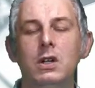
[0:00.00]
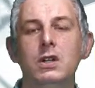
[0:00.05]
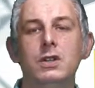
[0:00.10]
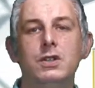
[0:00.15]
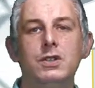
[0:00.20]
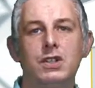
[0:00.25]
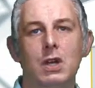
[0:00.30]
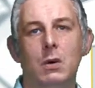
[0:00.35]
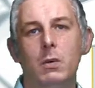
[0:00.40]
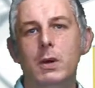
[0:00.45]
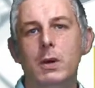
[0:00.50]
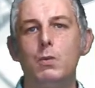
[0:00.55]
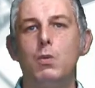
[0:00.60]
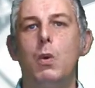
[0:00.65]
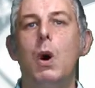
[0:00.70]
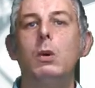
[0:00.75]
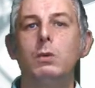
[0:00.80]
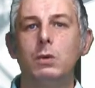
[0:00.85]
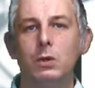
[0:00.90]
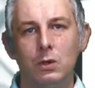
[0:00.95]
so it
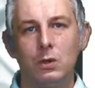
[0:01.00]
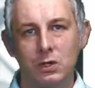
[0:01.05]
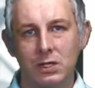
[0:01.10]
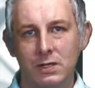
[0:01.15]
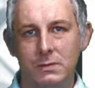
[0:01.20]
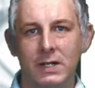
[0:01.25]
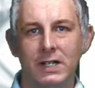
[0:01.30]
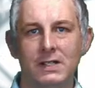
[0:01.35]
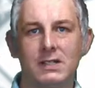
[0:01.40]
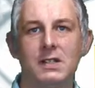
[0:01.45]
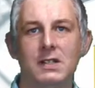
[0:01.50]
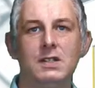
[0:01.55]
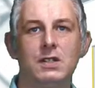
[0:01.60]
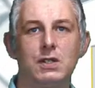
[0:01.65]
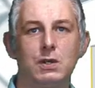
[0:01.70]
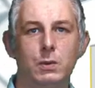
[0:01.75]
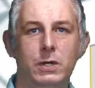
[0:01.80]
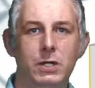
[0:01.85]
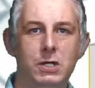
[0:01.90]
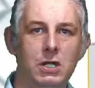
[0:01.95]
won't automatically
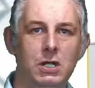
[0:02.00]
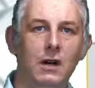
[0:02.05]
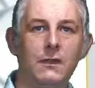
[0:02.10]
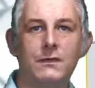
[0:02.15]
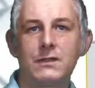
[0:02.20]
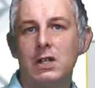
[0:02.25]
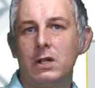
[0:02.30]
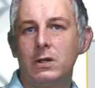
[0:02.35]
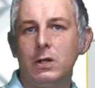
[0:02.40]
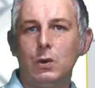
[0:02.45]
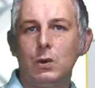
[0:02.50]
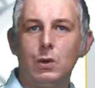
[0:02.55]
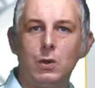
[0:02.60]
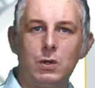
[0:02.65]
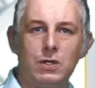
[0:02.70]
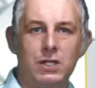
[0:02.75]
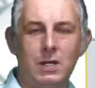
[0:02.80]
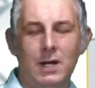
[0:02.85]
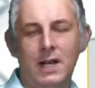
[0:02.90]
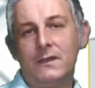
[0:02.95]
switch off, so you
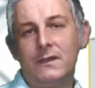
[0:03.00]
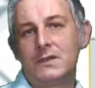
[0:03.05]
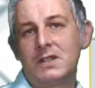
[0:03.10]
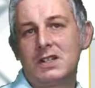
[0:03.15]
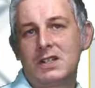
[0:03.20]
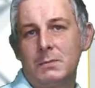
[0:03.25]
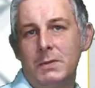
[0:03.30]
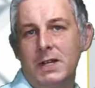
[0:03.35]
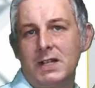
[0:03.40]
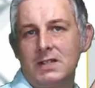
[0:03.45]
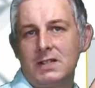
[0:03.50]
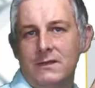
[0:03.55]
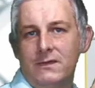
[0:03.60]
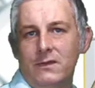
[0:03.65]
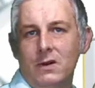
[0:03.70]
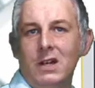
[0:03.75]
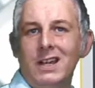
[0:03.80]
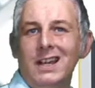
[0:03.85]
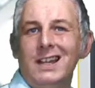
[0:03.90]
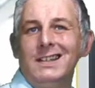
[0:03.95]
also have to
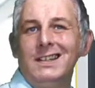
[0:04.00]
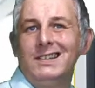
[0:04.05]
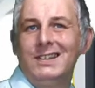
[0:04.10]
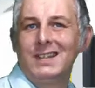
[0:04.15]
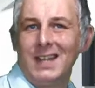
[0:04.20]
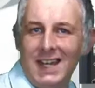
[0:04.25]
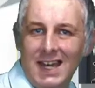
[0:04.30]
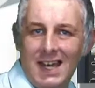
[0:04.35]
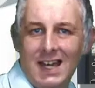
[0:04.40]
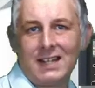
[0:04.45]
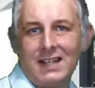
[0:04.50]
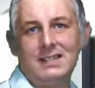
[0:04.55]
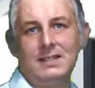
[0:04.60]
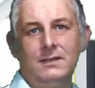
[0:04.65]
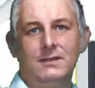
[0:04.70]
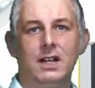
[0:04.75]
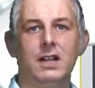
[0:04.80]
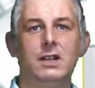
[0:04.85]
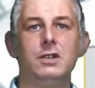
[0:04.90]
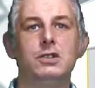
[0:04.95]
specify a
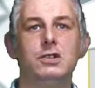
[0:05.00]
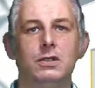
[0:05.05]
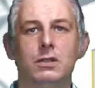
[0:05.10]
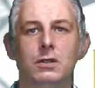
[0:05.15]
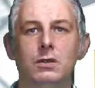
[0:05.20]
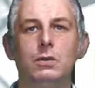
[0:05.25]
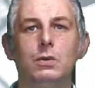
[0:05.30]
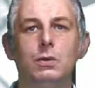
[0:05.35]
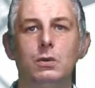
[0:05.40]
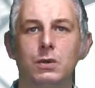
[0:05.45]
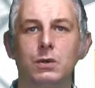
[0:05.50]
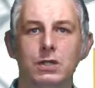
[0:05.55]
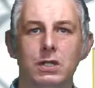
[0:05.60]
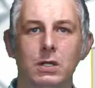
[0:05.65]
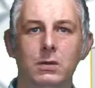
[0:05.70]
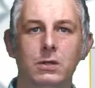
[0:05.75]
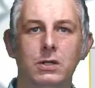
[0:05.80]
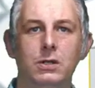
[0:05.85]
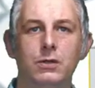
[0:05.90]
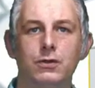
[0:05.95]
deactivation auto
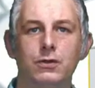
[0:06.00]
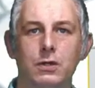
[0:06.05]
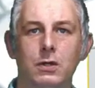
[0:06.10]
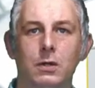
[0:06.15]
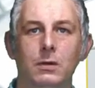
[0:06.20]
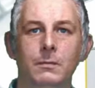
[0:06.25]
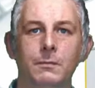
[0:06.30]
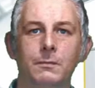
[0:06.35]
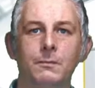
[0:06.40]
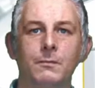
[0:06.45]
control.